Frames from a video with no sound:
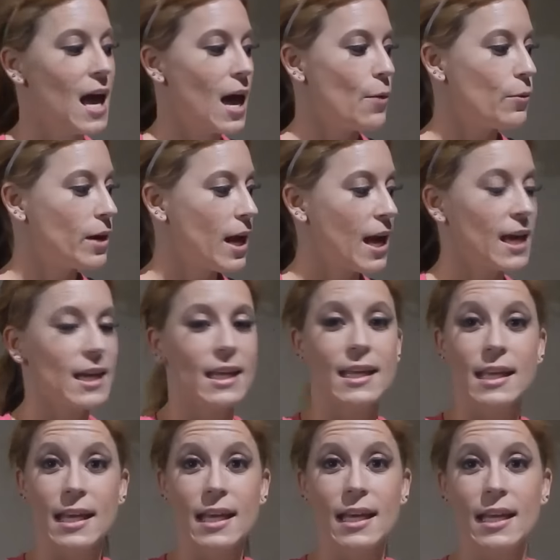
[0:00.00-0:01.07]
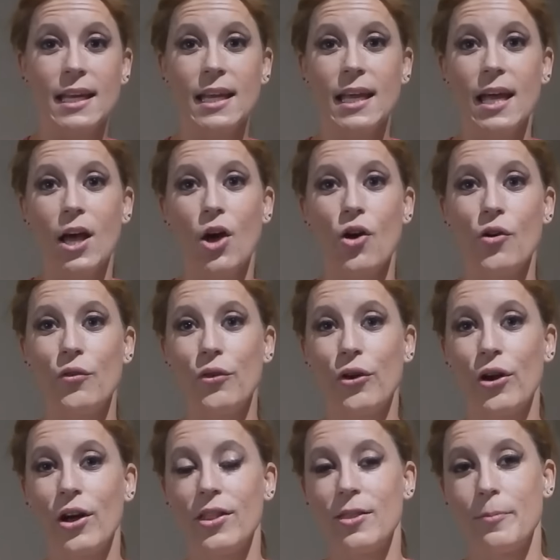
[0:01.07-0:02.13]
I went ahead again
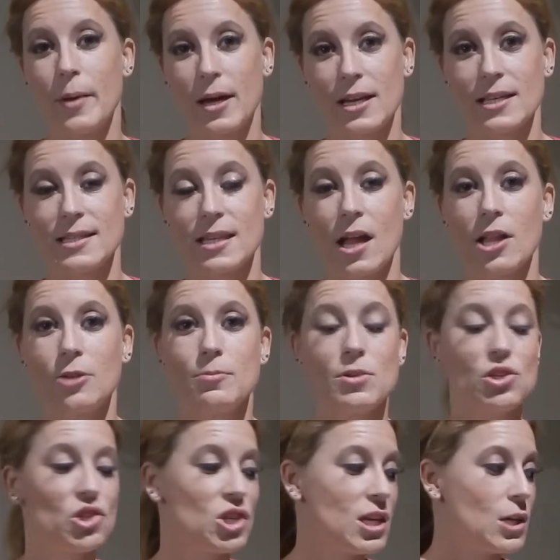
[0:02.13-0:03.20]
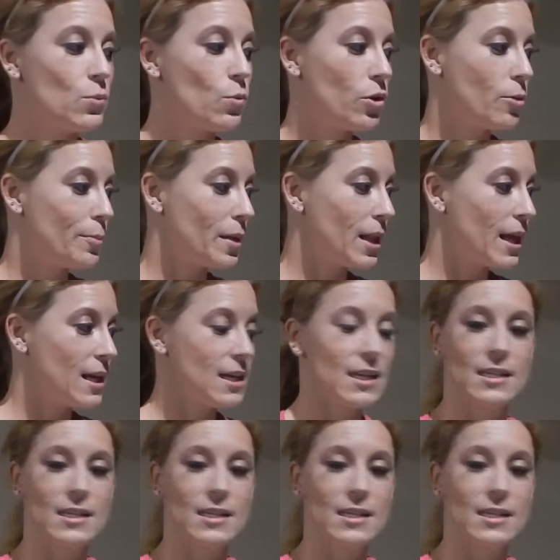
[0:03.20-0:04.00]
over on the Body Solid machine where the plate